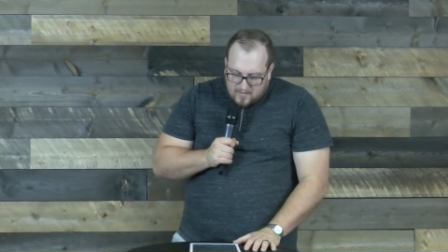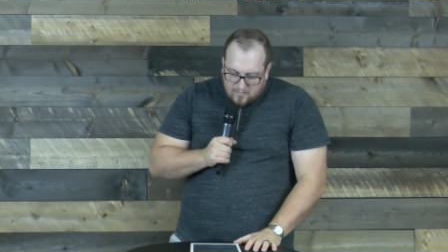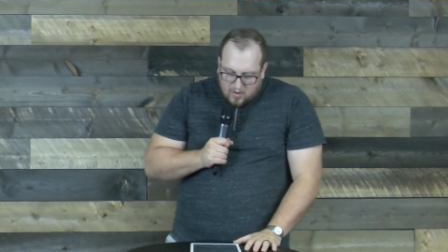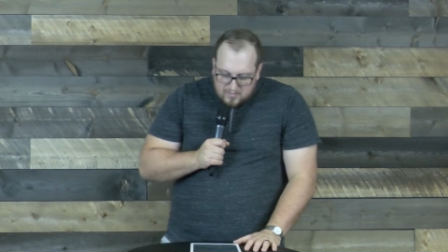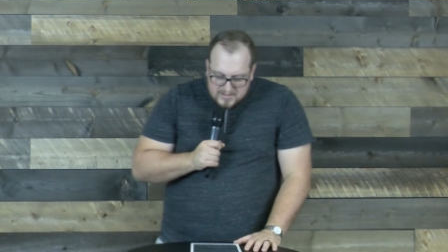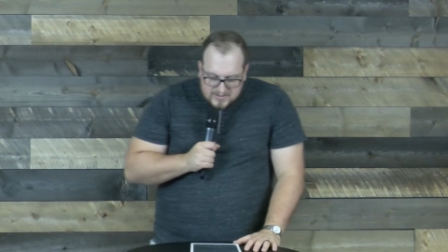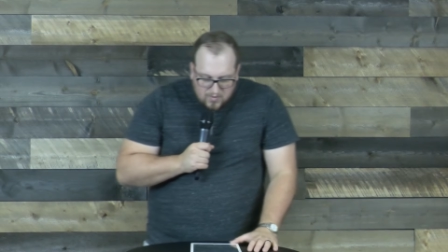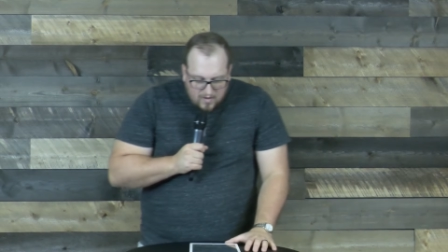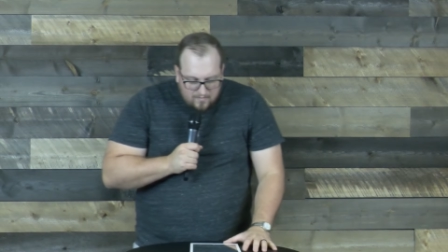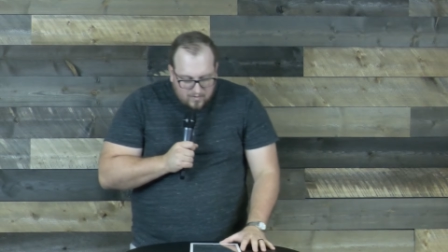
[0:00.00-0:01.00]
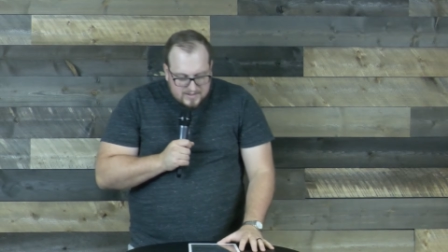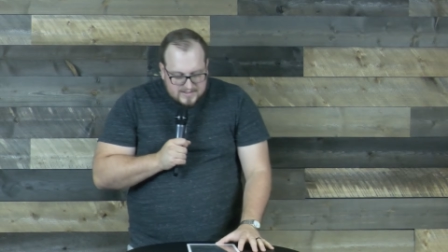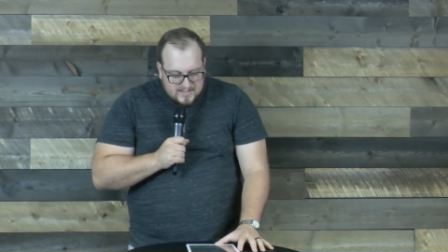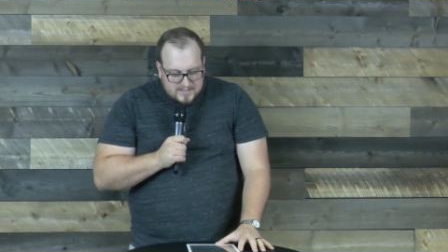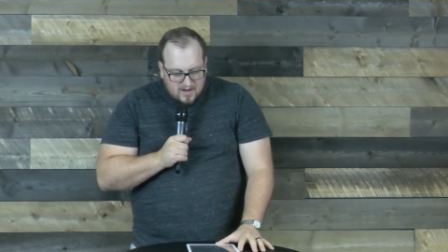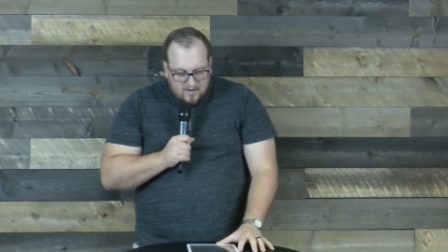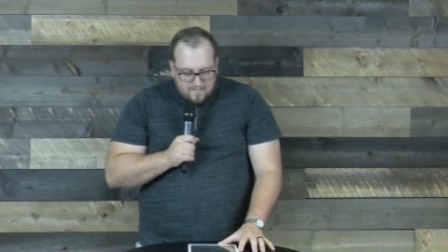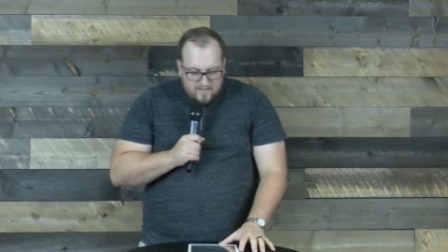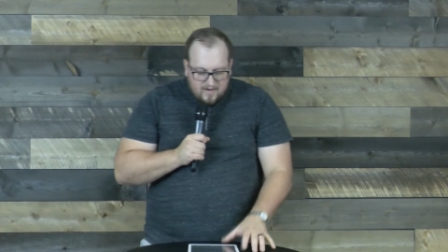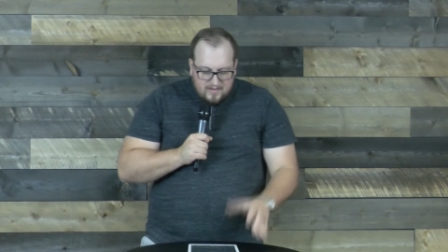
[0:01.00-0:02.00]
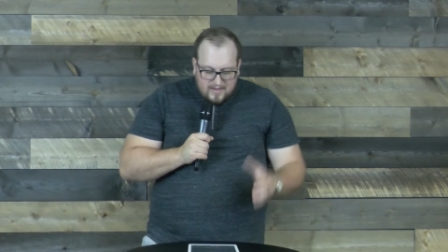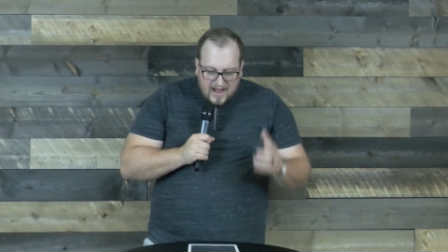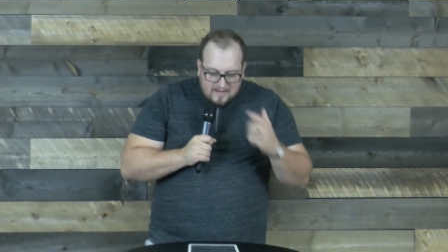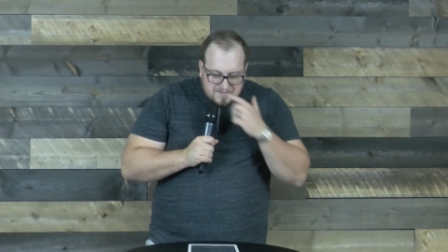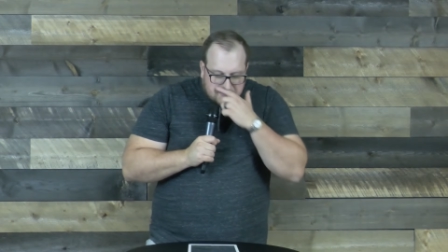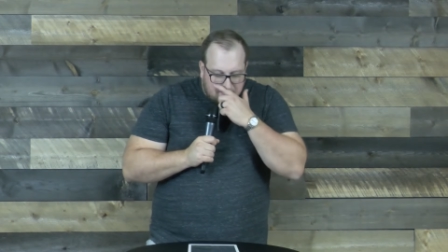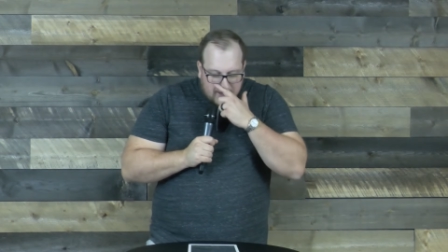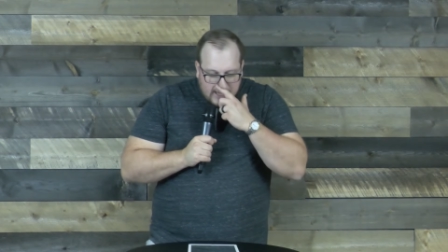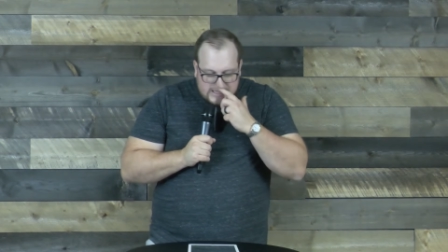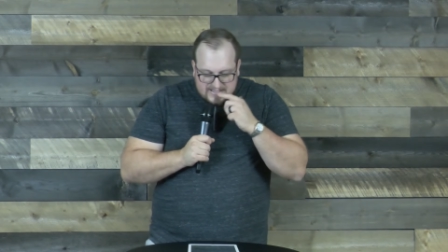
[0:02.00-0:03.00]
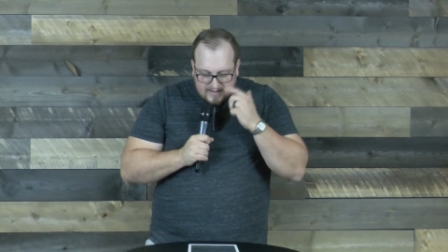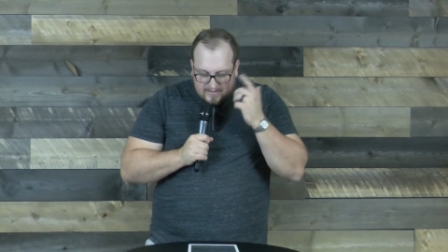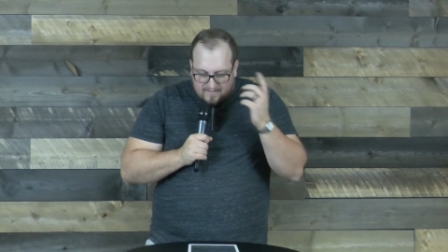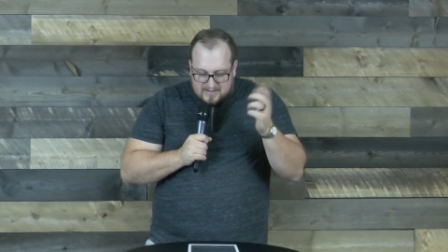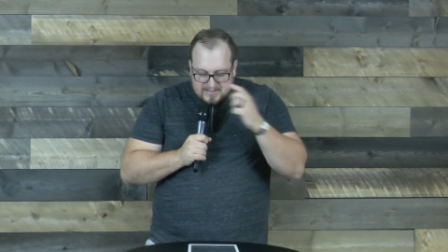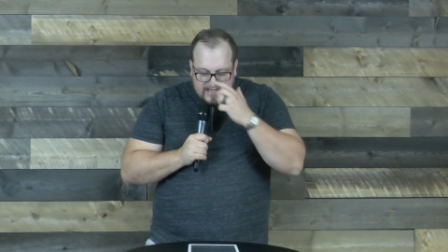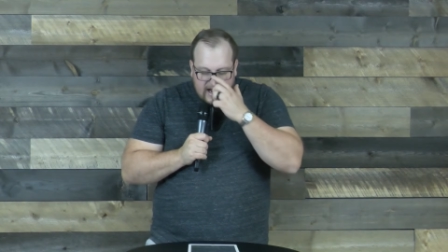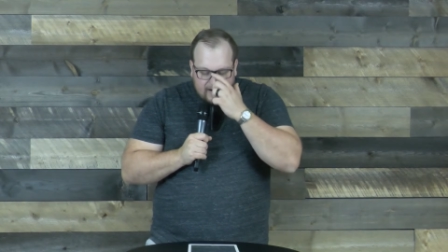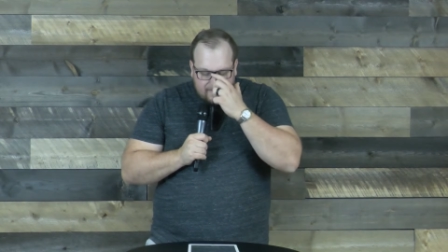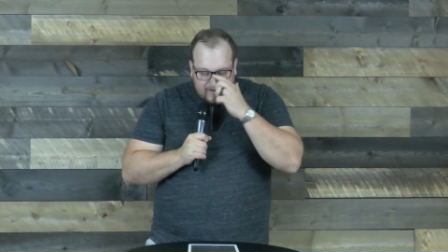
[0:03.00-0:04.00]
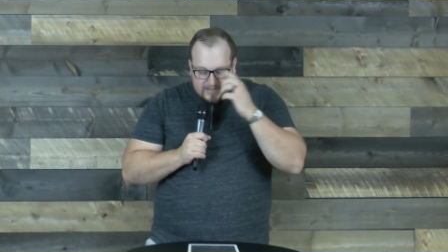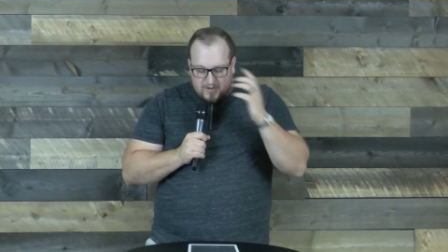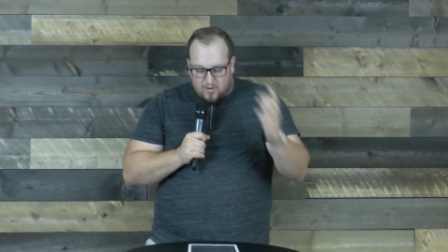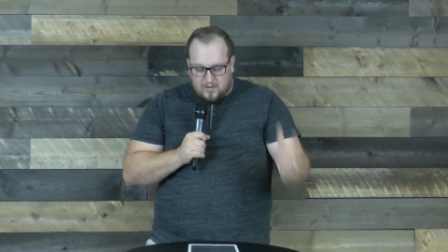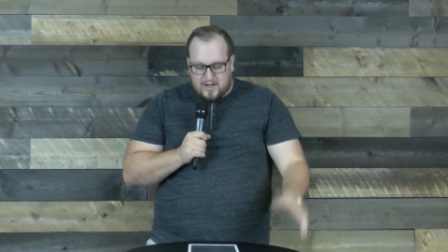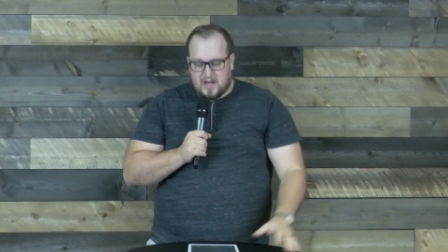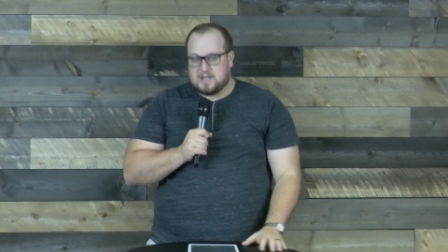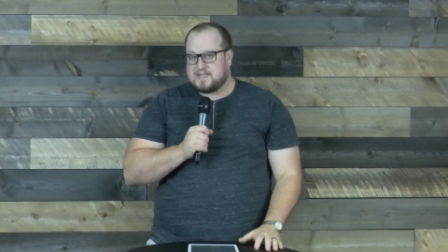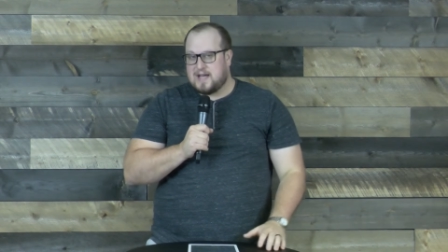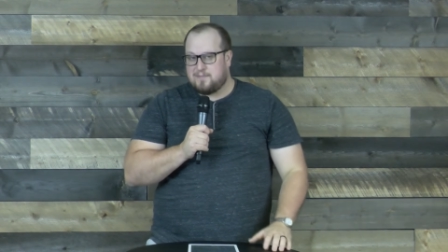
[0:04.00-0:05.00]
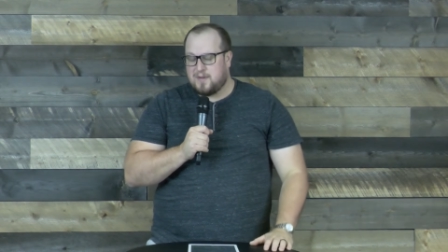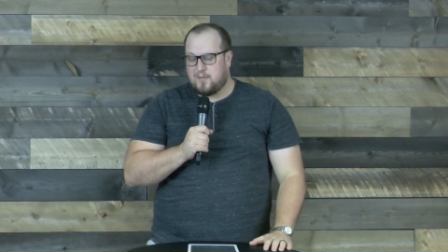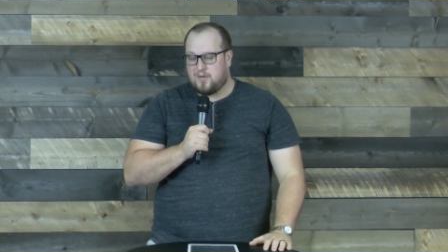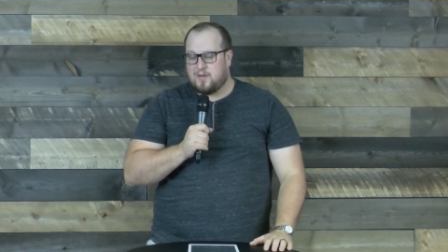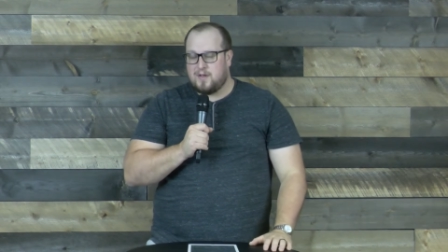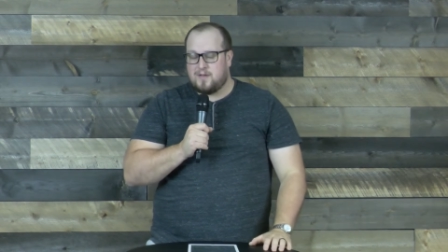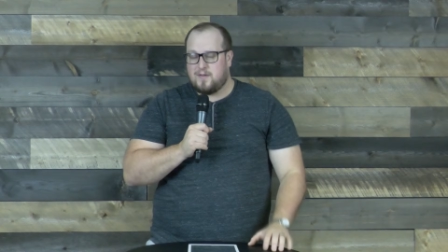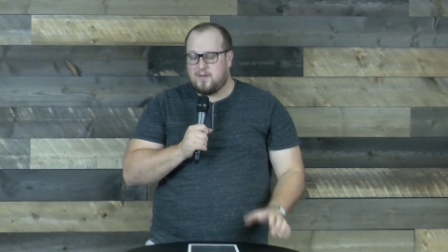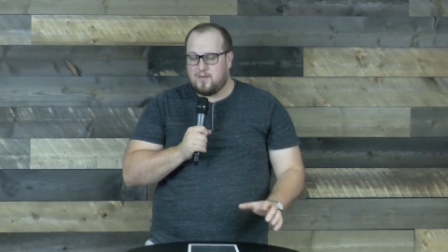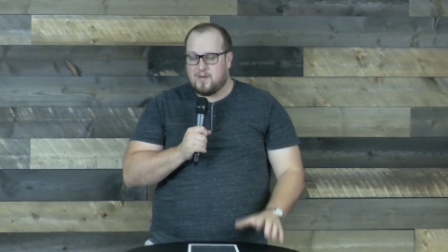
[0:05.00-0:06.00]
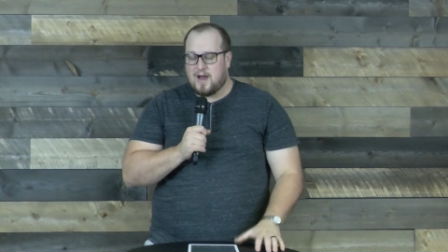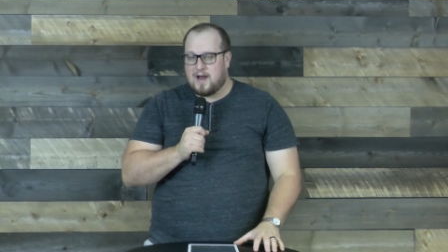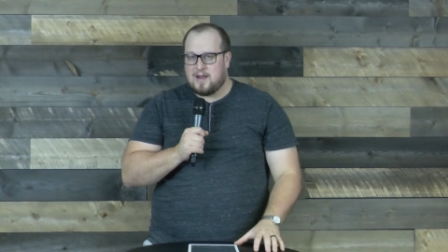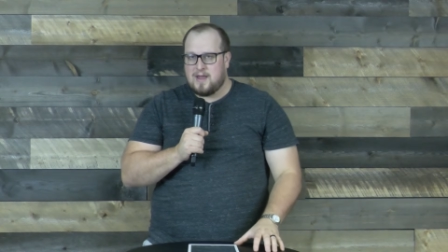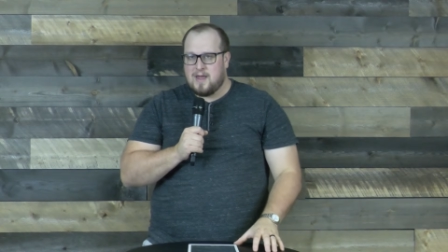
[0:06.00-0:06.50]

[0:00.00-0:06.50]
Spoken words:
Romans 12:1 says our very lives should be as a living sacrifice, holy and acceptable to God.